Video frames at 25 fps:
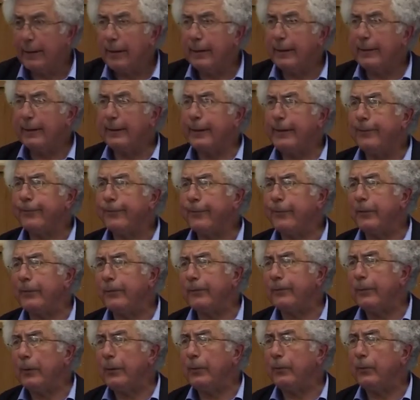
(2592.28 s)
The
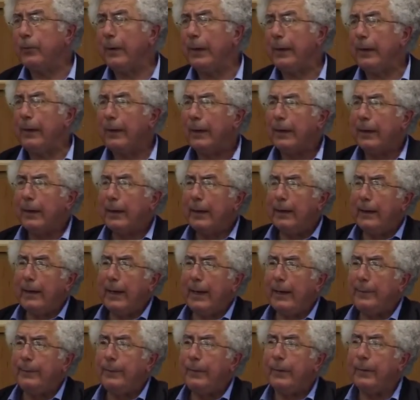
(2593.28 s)
difference between
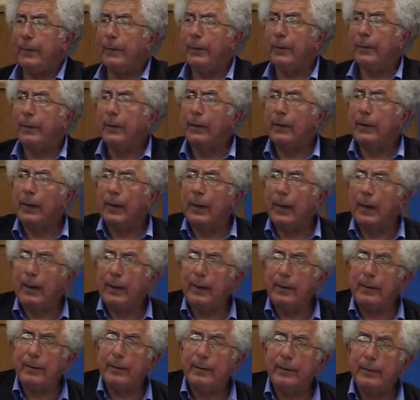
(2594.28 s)
labor
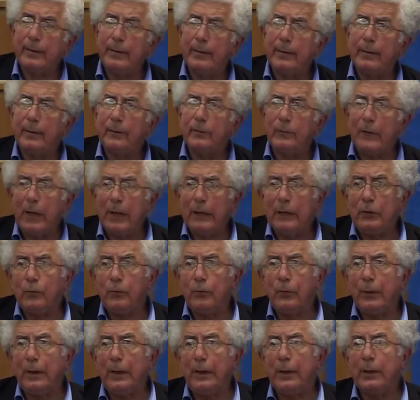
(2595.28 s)
and the
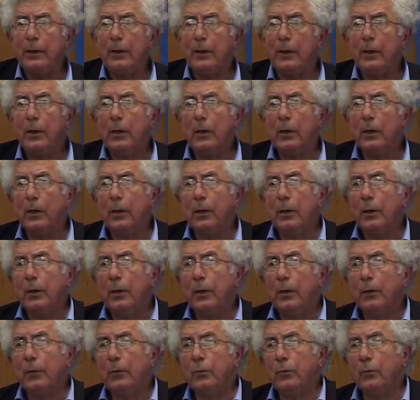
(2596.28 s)
right wing
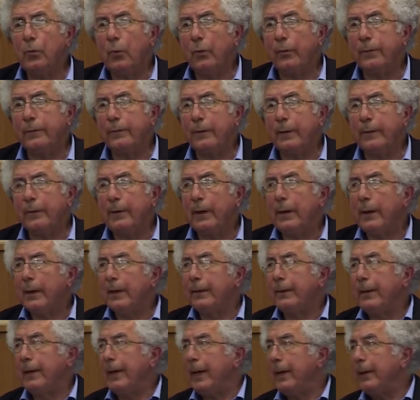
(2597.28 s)
was that
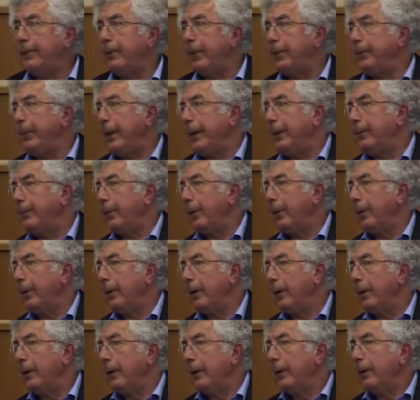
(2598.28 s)
the labor
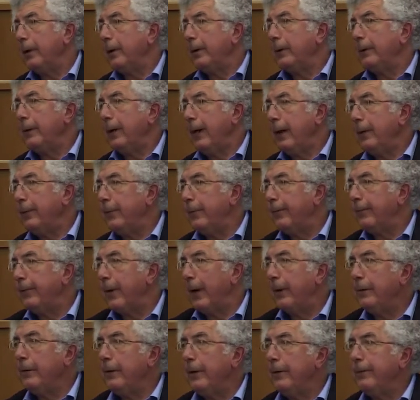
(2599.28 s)
people, the labor
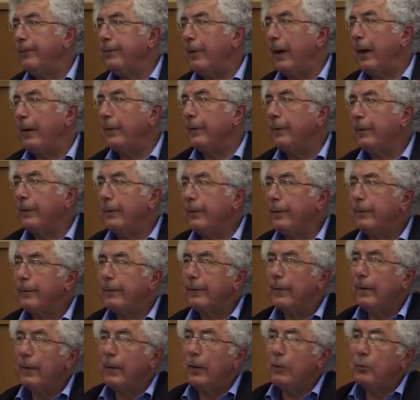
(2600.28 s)
founding
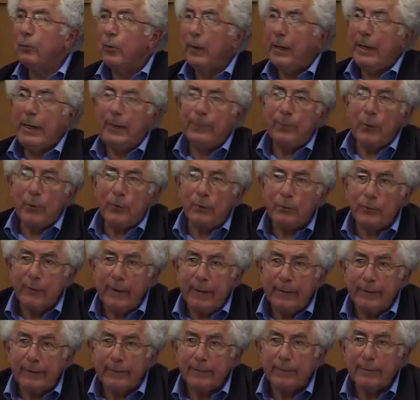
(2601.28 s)
fathers, were
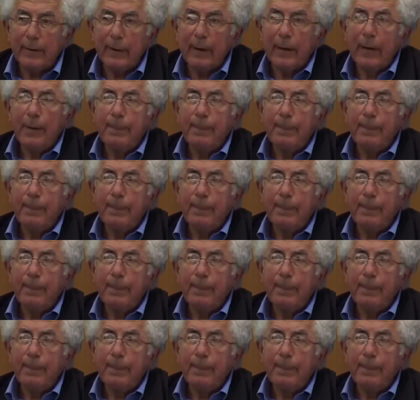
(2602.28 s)
hypocrites.